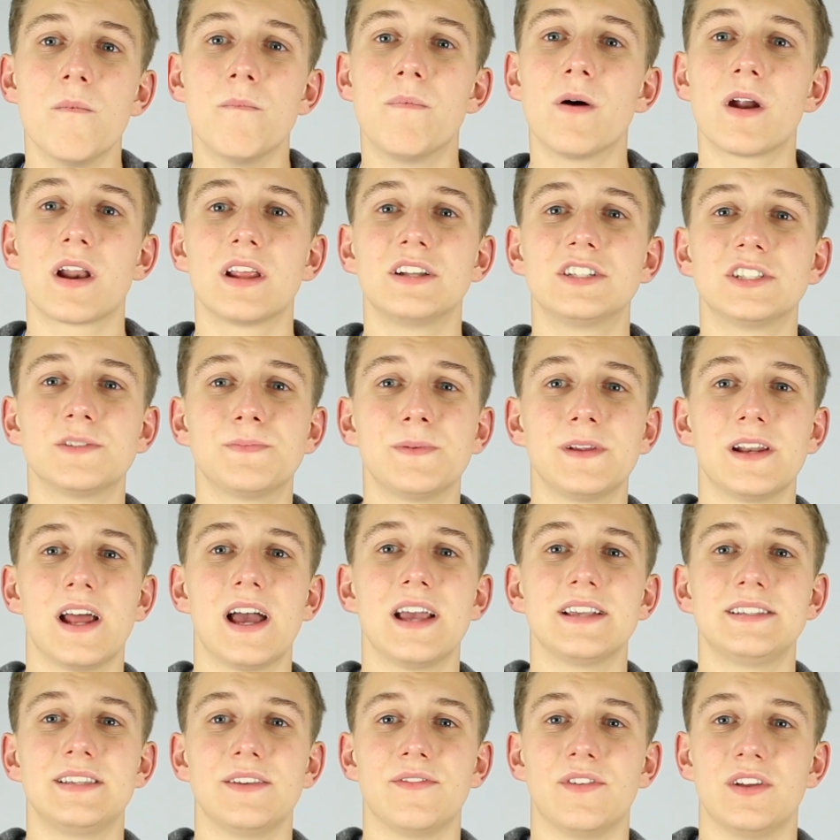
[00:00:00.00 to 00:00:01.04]
but it'd just be
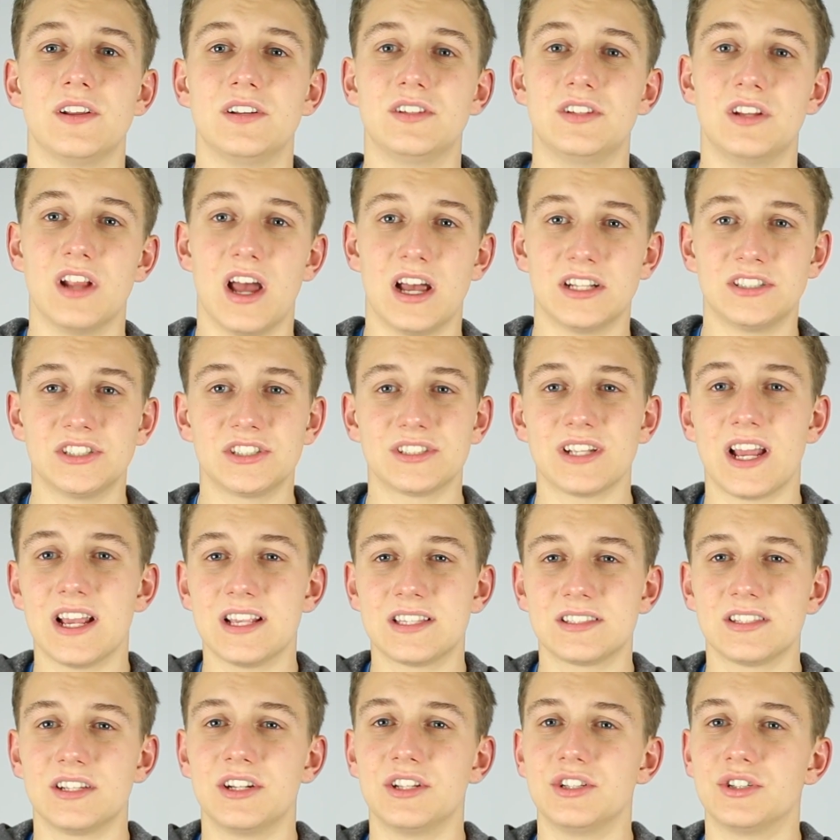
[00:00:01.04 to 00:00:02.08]
nice if it just
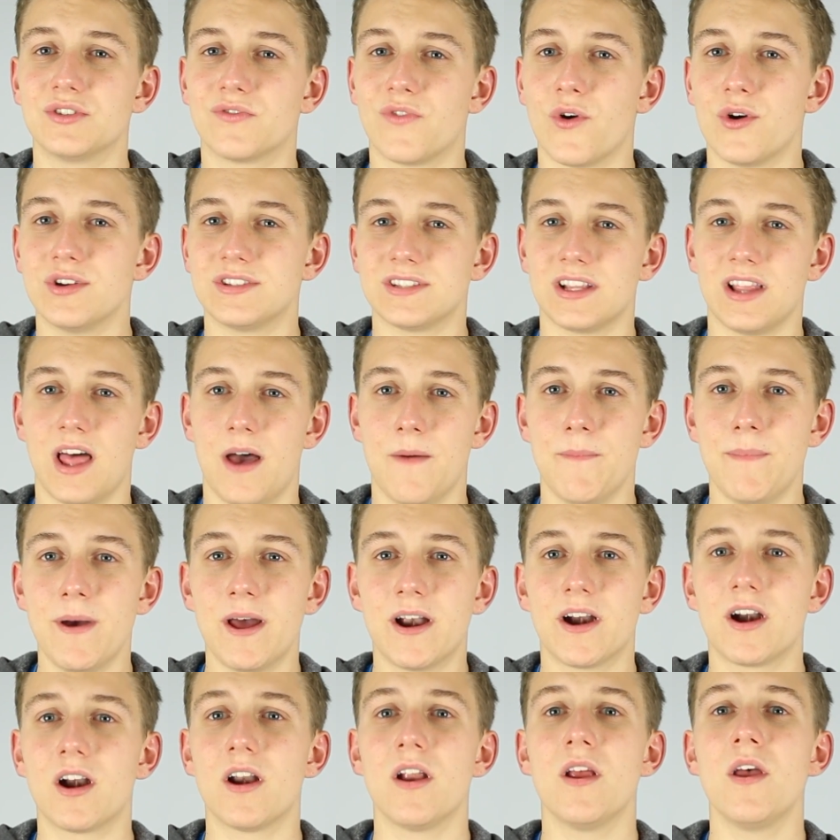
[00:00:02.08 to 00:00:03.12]
isolated your voice a lot
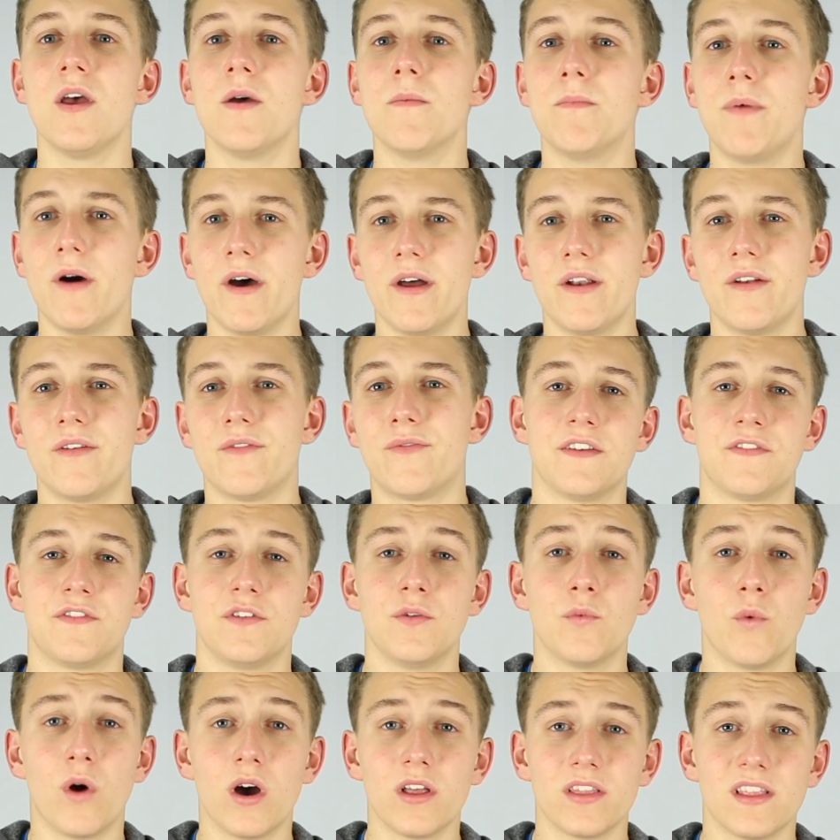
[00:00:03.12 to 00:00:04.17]
better. But
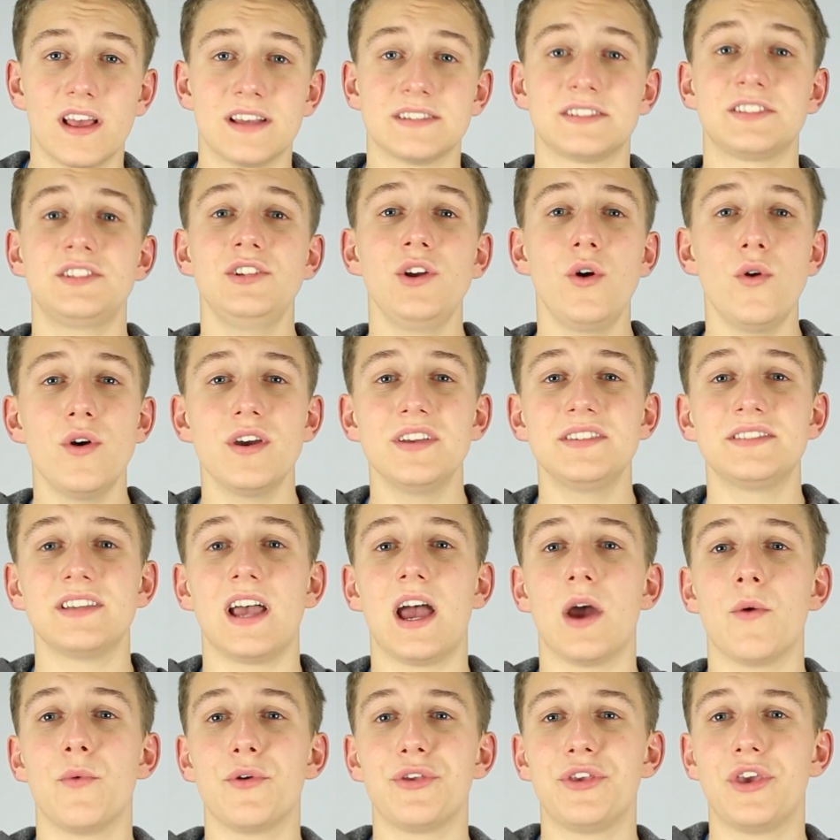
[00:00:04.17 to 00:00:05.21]
if you want less noise,
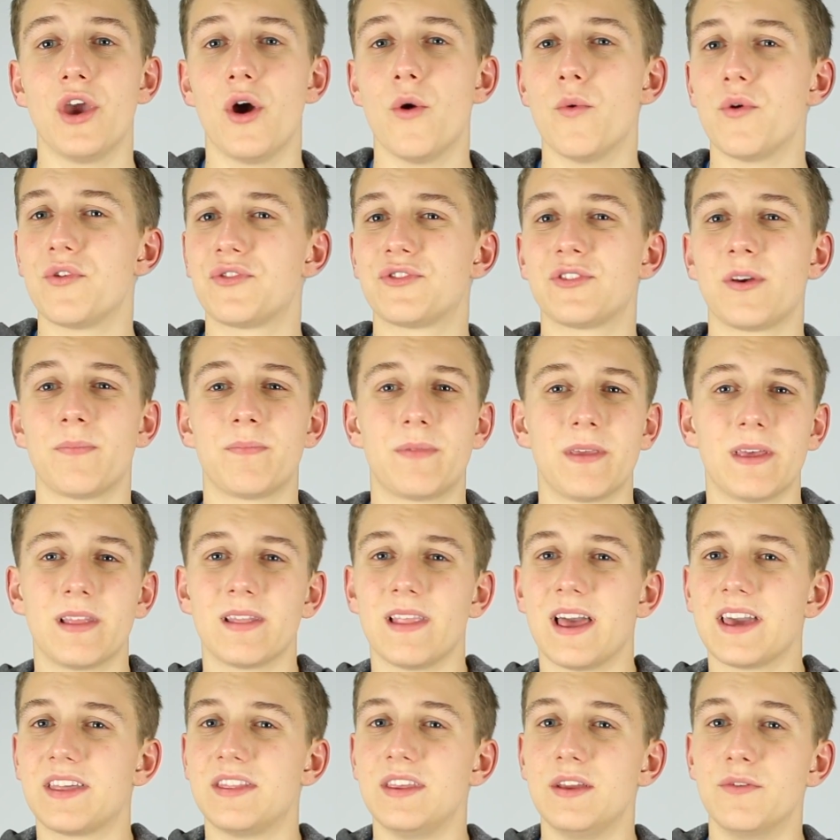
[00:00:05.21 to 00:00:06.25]
I would go with
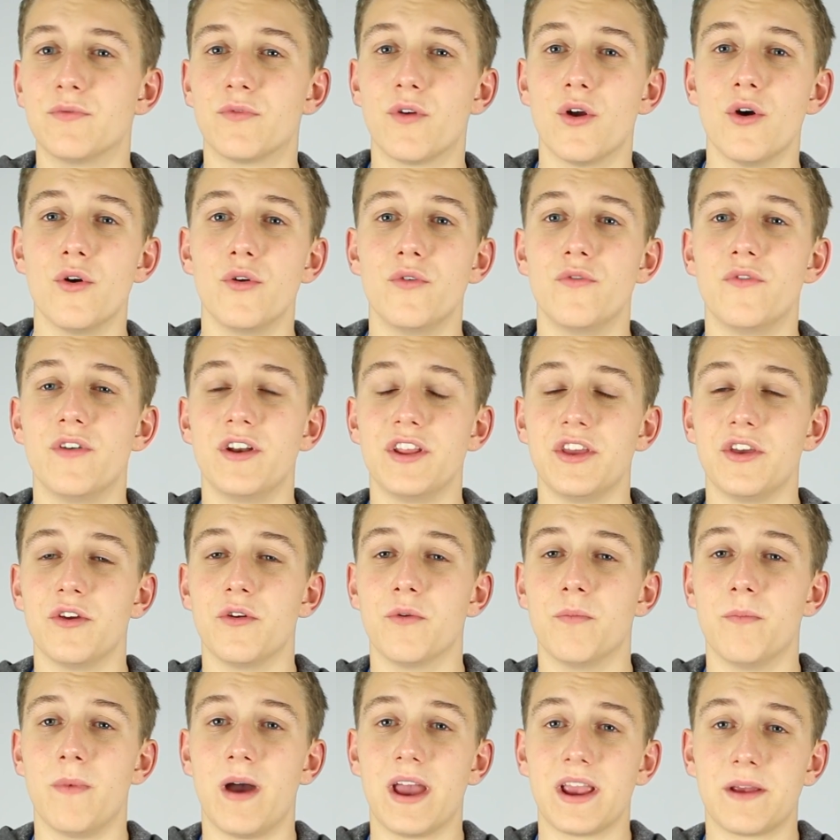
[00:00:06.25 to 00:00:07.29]
something like the Rode
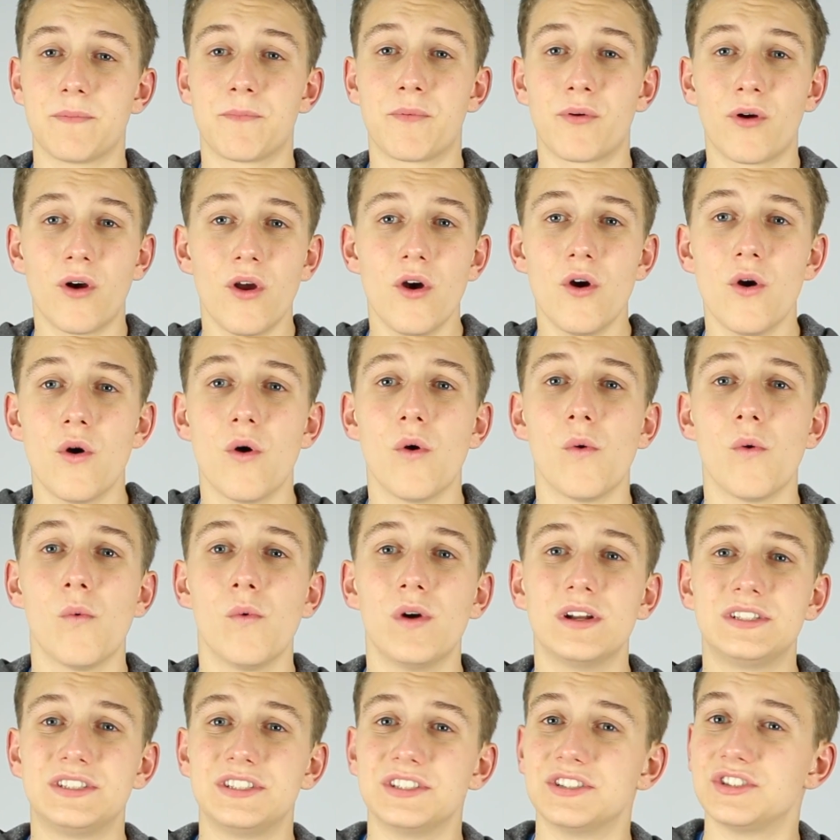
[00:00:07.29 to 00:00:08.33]
Video Mic Pro,
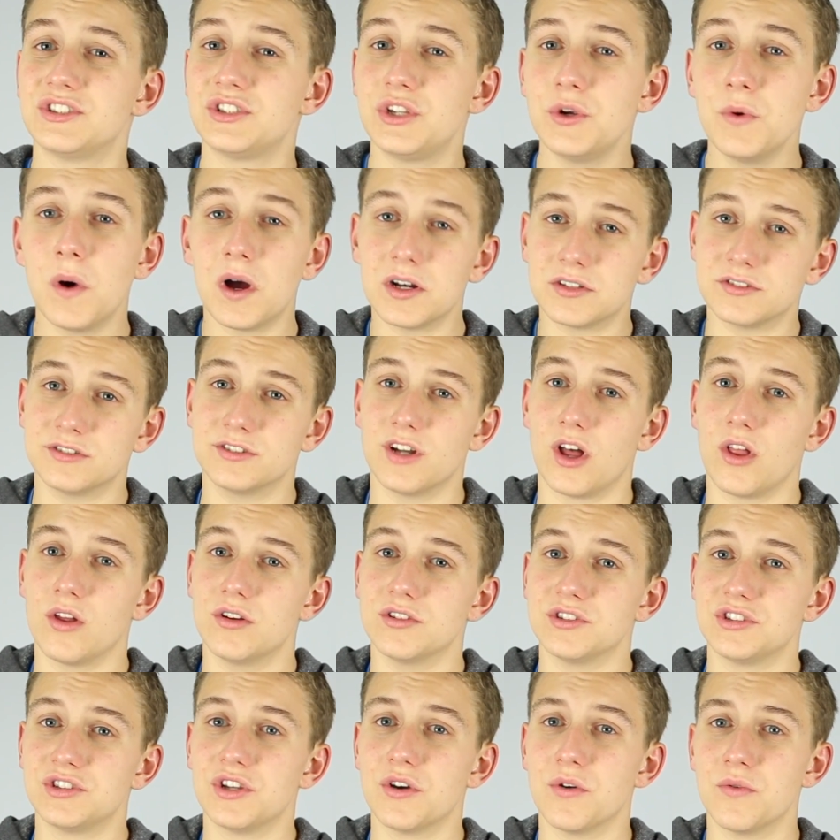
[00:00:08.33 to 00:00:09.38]
which is
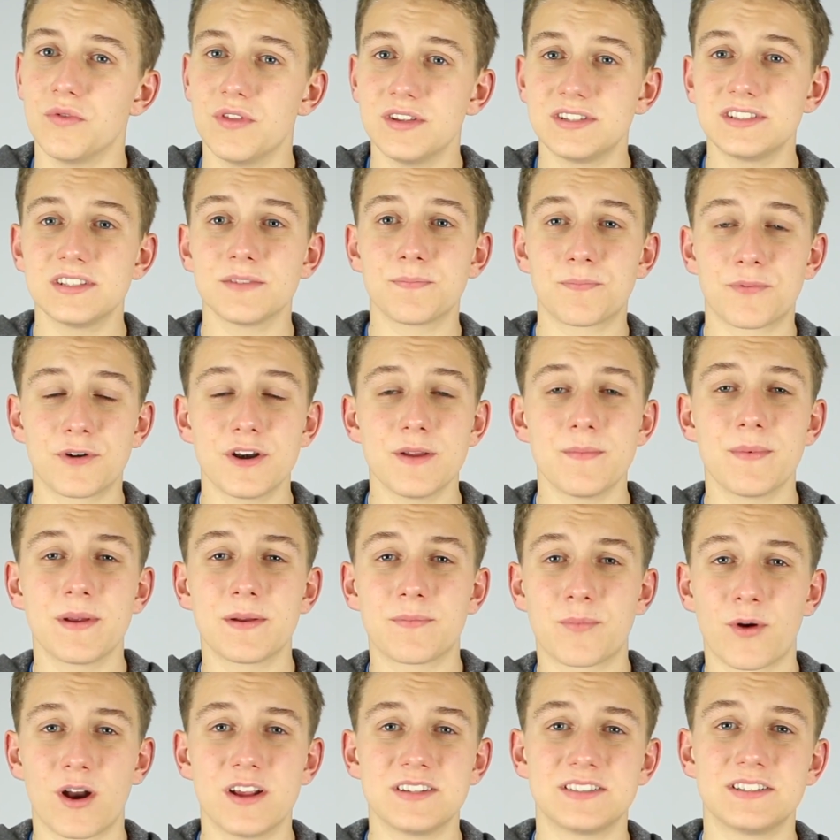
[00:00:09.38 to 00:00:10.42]
$200. So this is a pretty
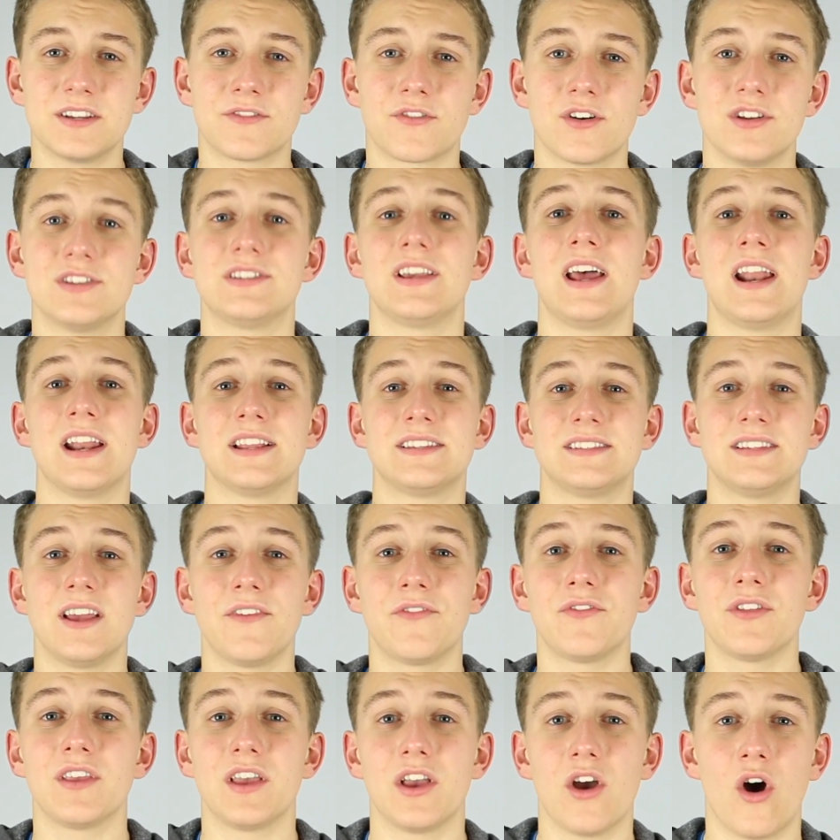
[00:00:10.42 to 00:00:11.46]
big price difference, and it's
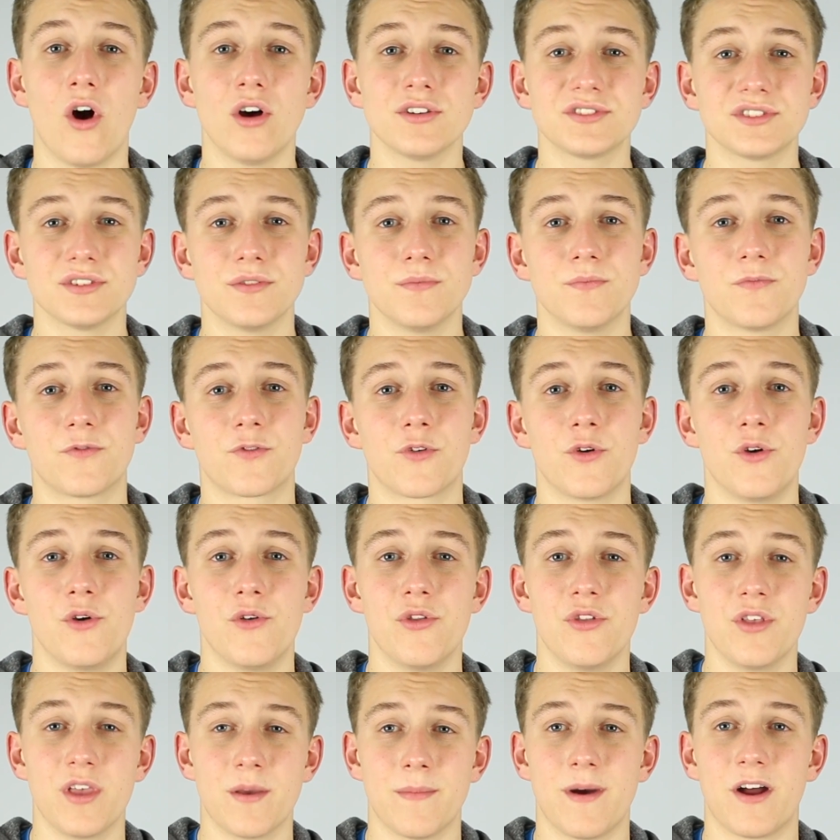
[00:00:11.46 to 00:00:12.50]
definitely awesome
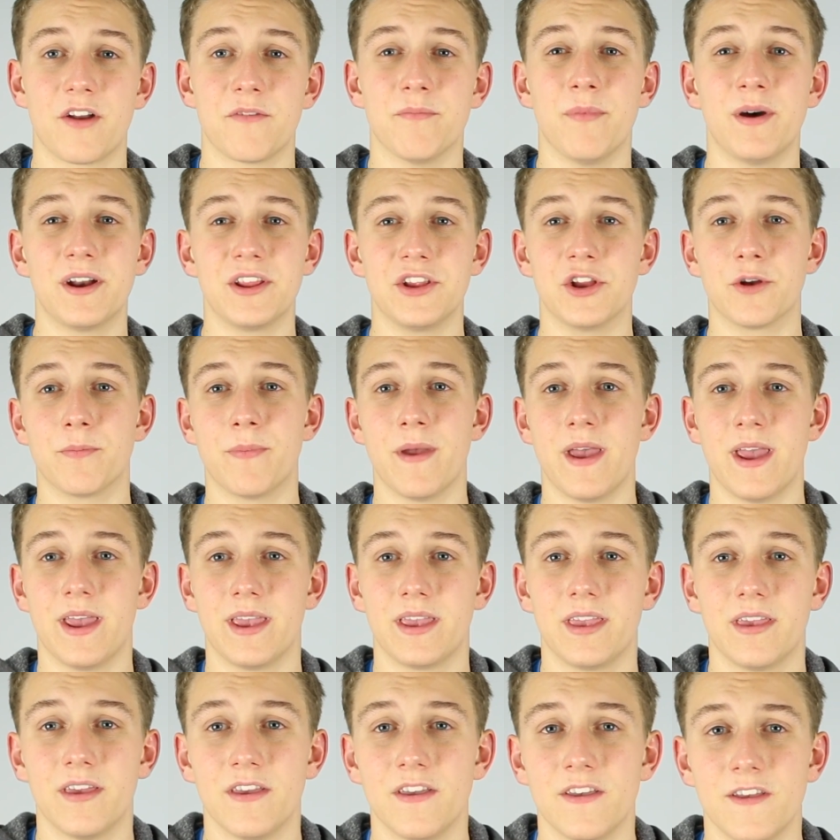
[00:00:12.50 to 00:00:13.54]
for the amount of money you're paying.